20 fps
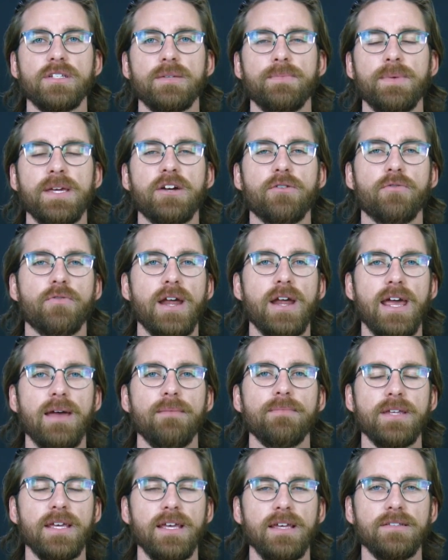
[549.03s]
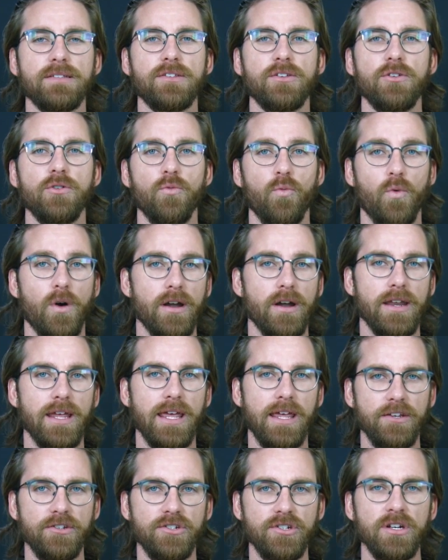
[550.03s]
to be crammed into one
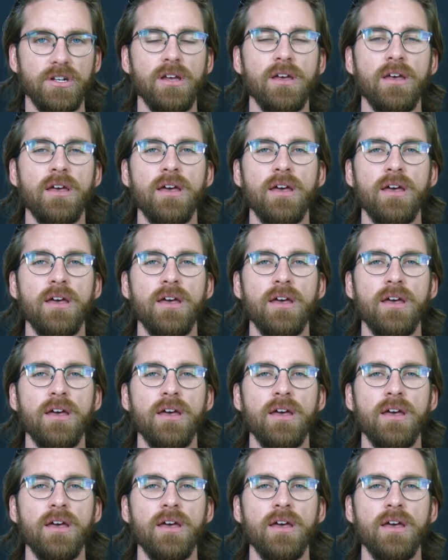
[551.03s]
inch.